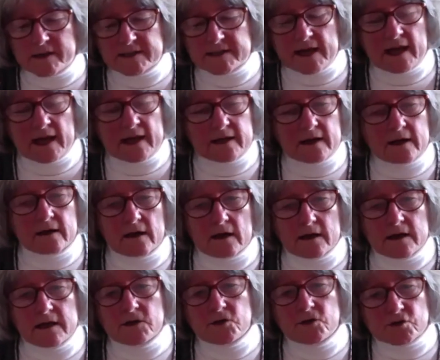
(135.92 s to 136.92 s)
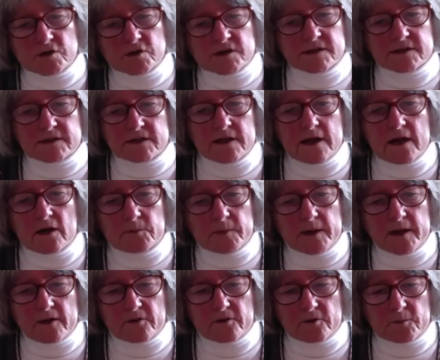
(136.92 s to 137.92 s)
had an interest in
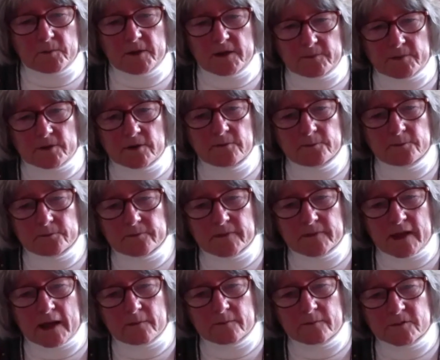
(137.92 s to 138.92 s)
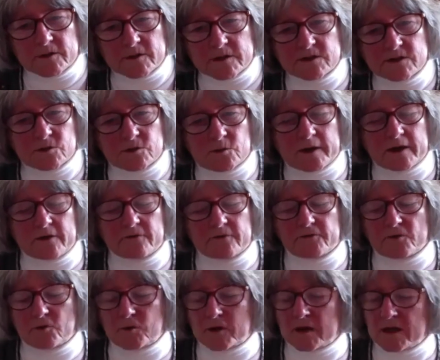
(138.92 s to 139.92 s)
helping other people. That was quite a
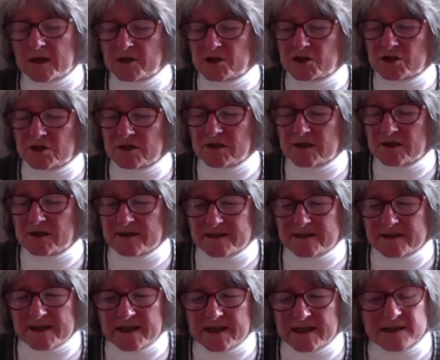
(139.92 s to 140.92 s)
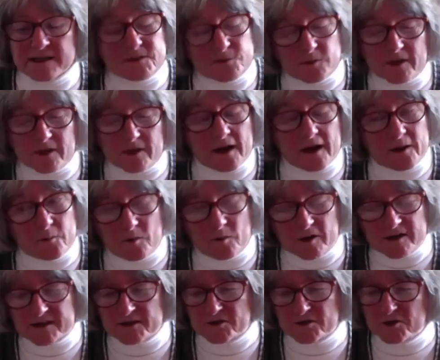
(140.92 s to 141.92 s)
vocation in the days when I
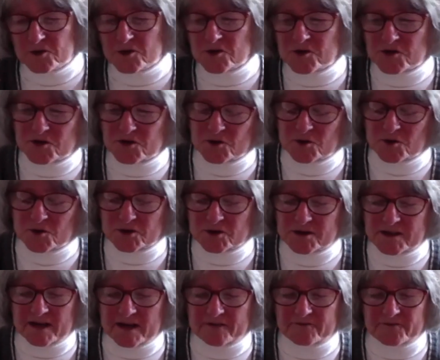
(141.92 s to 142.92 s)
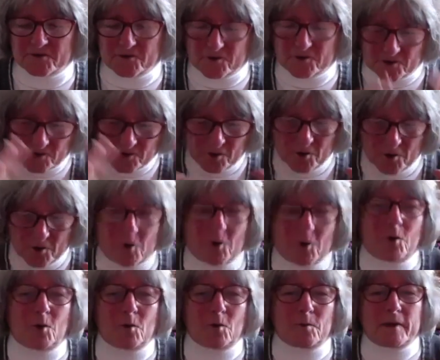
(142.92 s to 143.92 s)
was a nurse. You looked after the
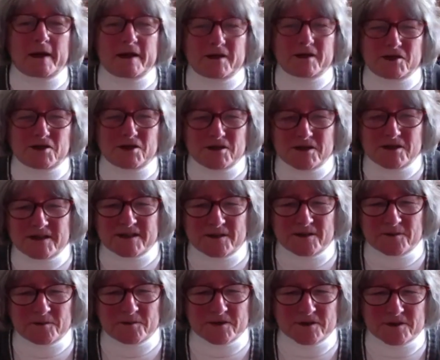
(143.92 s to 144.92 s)
whole patient, and it was